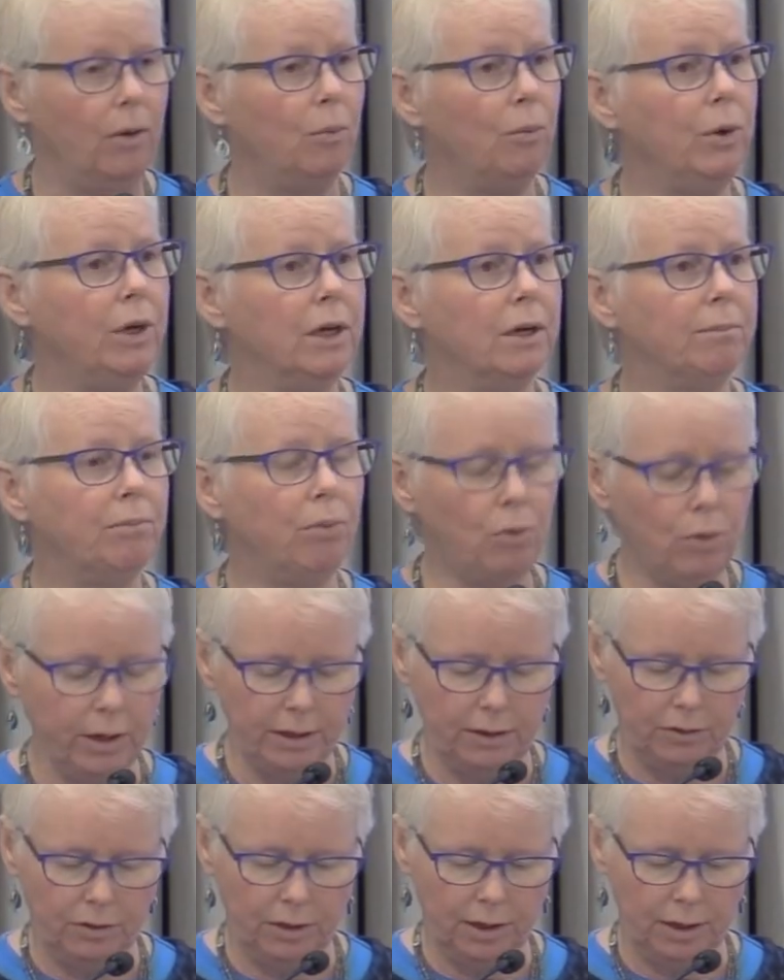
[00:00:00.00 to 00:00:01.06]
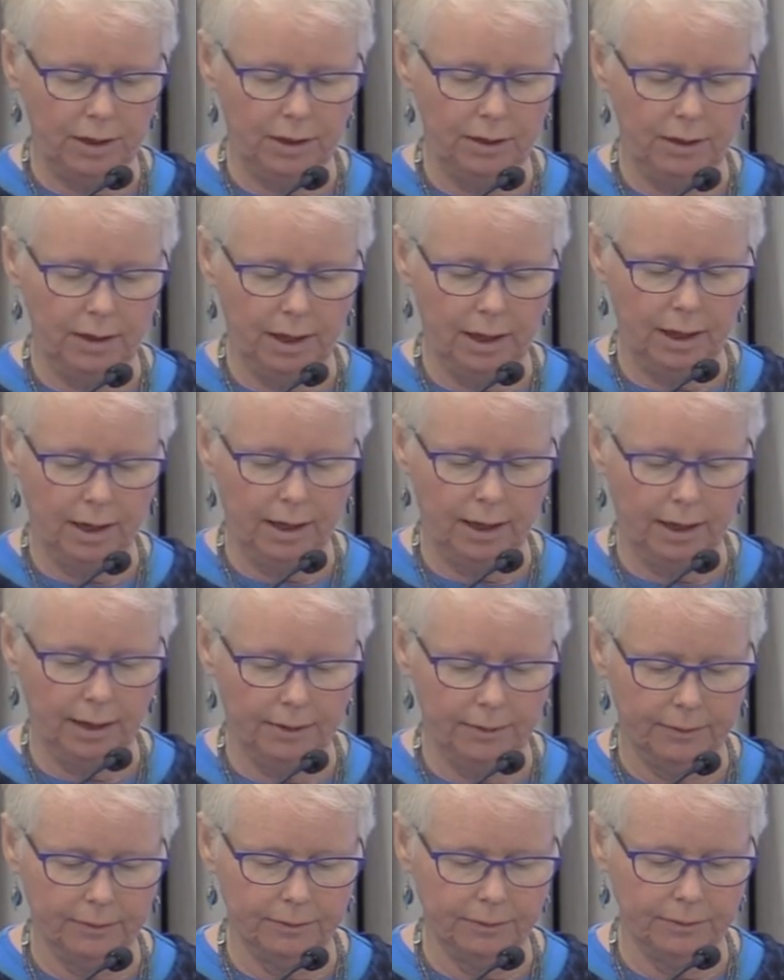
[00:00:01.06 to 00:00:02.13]
We appointed
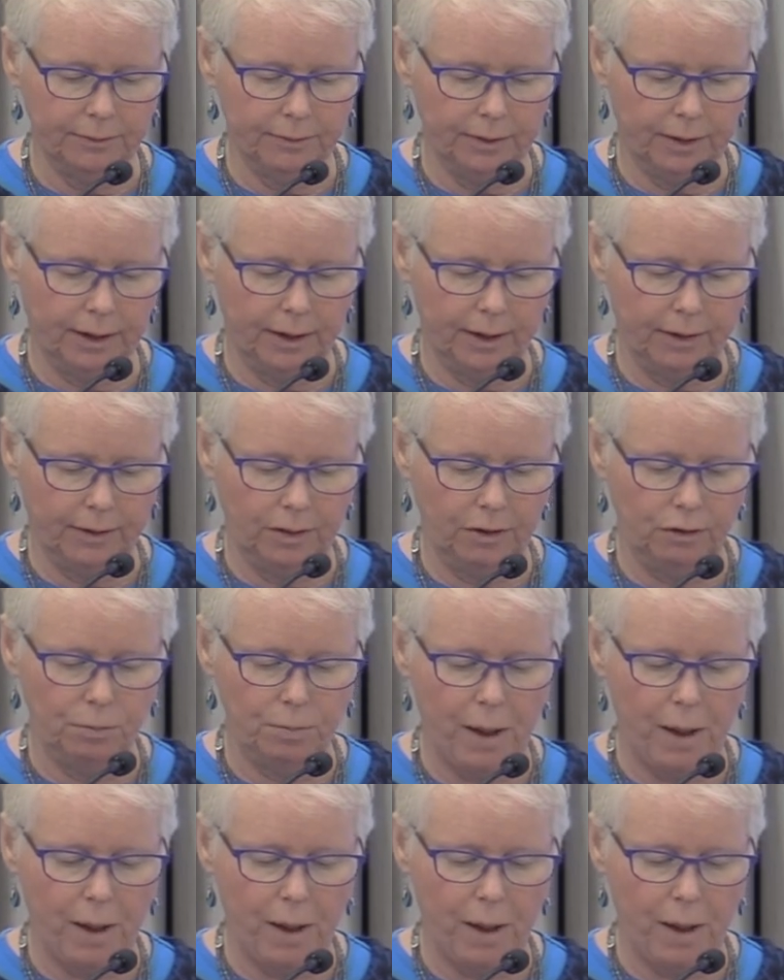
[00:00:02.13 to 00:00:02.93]
this